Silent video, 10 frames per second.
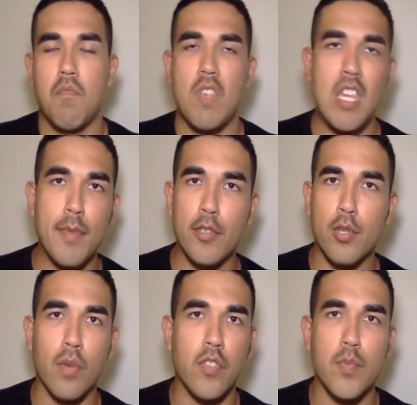email
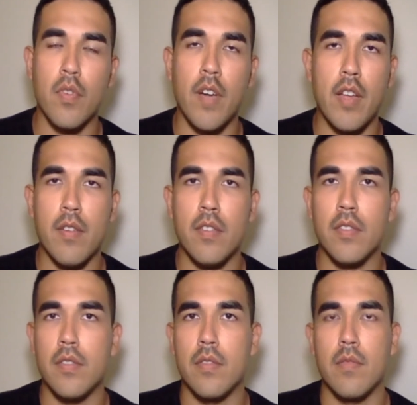service
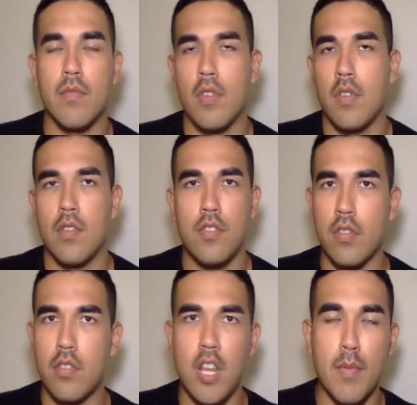providers,
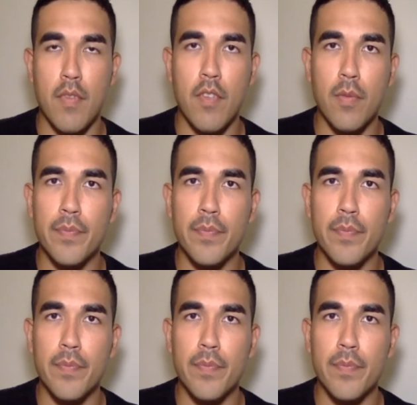just to name a few.